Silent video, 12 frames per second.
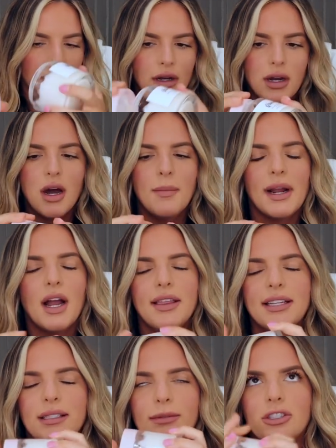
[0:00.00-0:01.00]
Oh my God,
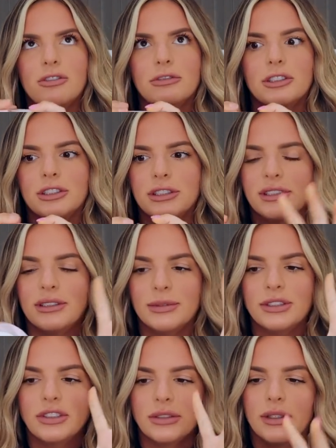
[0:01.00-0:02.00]
this smells so good. It
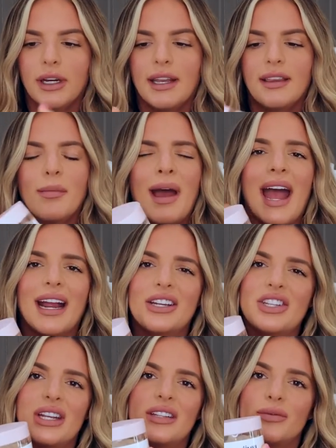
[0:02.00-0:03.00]
smells so good. And the
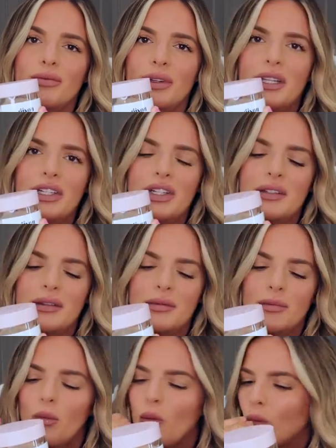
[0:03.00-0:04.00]
packaging is really just
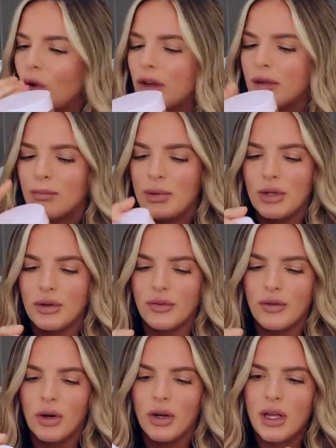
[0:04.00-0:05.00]

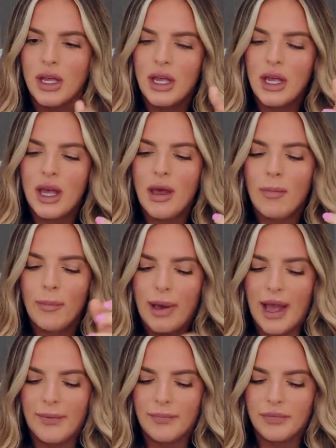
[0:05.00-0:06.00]
beautiful.
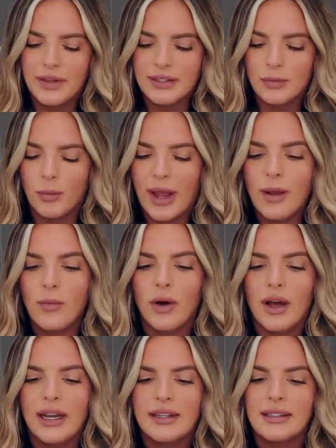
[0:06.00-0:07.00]
But this Ouai
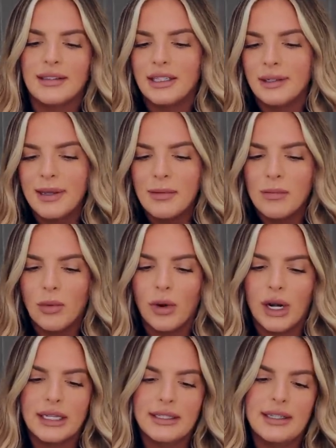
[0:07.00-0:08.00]
1 is a little bit
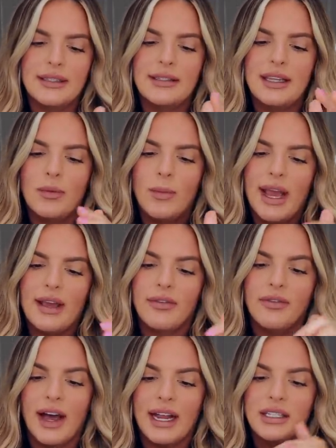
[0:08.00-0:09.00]
more. This is the Ouai
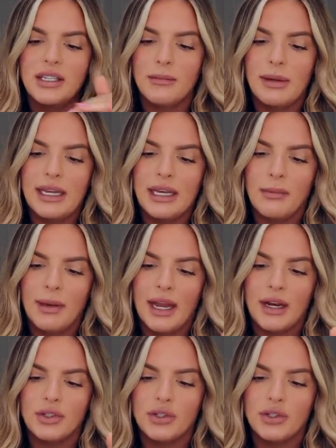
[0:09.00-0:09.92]
Fine to Medium Hair